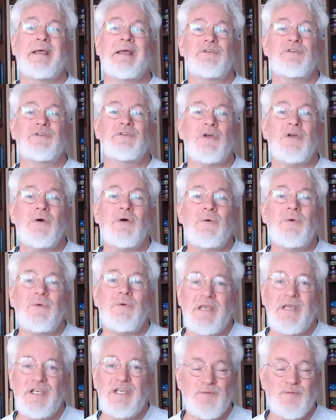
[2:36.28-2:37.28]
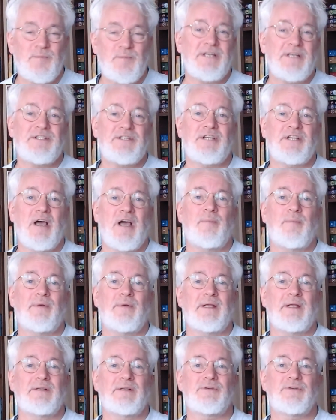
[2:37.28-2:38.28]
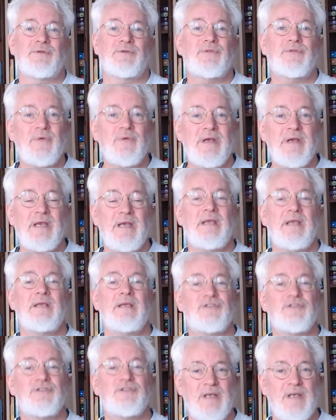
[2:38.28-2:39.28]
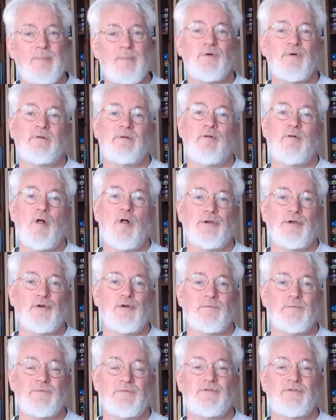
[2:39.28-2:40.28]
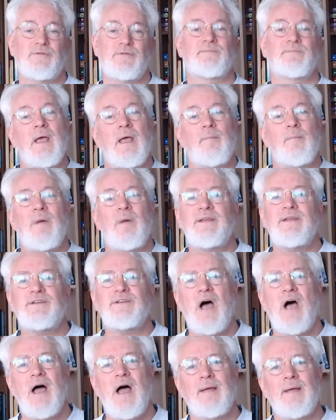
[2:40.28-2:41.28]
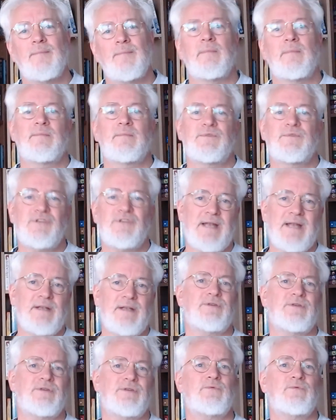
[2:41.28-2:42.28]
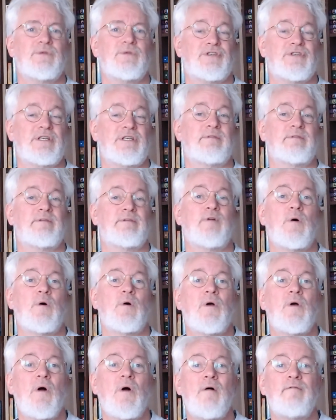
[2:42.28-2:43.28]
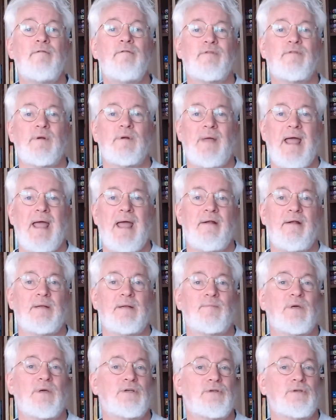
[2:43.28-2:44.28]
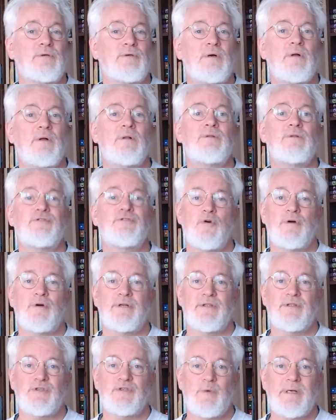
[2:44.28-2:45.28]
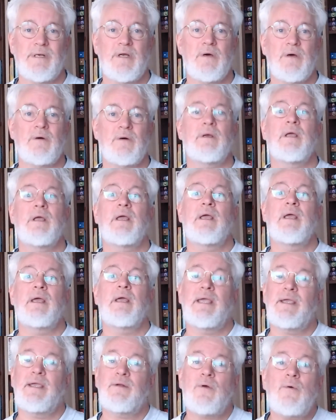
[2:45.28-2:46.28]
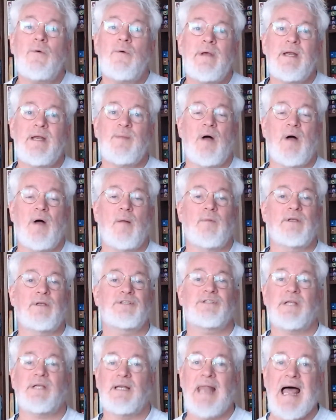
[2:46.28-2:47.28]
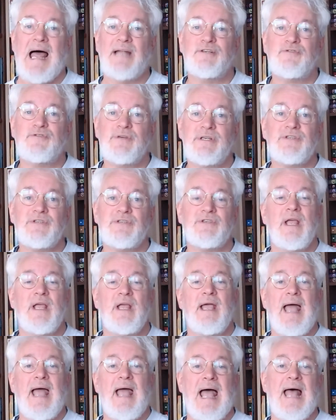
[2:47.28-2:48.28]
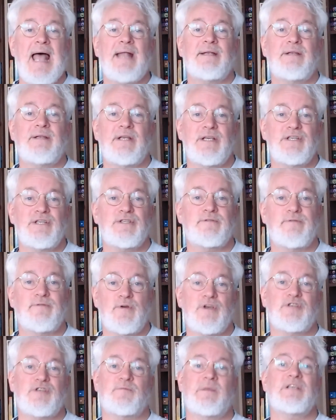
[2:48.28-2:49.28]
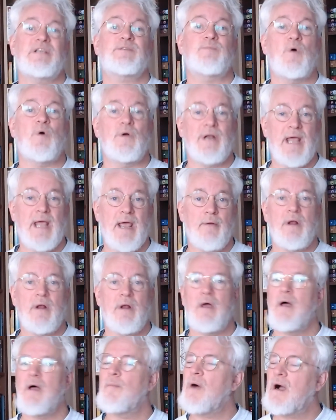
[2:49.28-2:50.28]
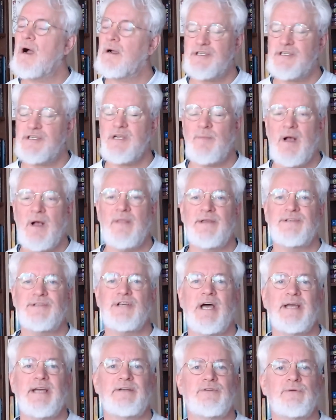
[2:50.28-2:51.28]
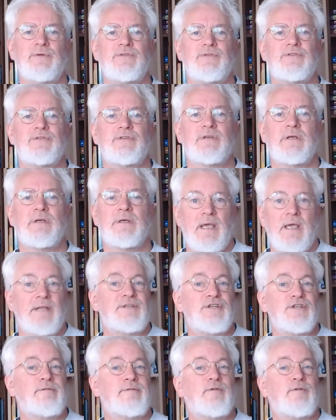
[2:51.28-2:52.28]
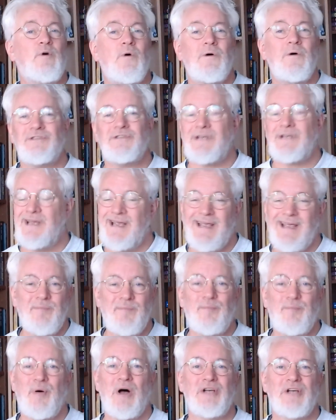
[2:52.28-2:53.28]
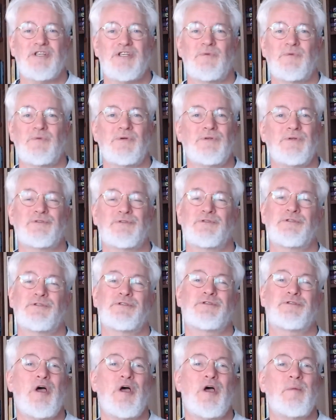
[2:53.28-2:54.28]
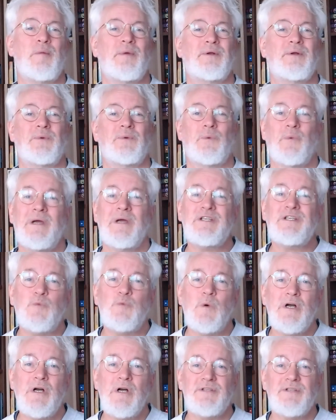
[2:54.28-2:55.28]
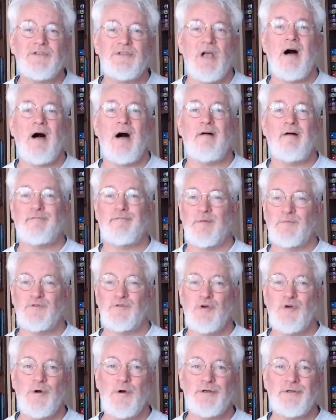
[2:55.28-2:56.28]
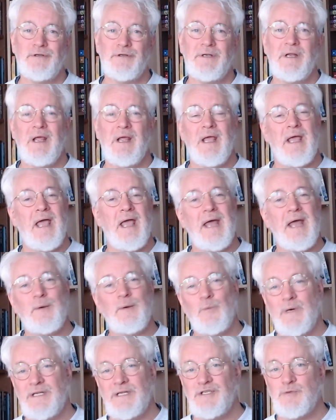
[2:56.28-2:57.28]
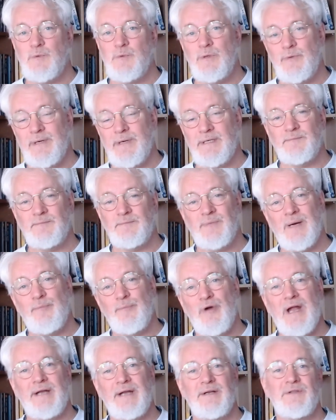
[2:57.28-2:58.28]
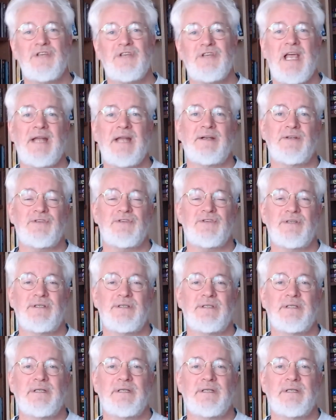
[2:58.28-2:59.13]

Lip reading: So they split it up into 3 separate volumes. By the time Sanderson received the phone call from Harriet McDougall, Jordan's widow, he'd already published Elantris and his first Mistborn era, among some other titles. It is of course impossible to determine which words are from Jordan and which were written by Sanderson.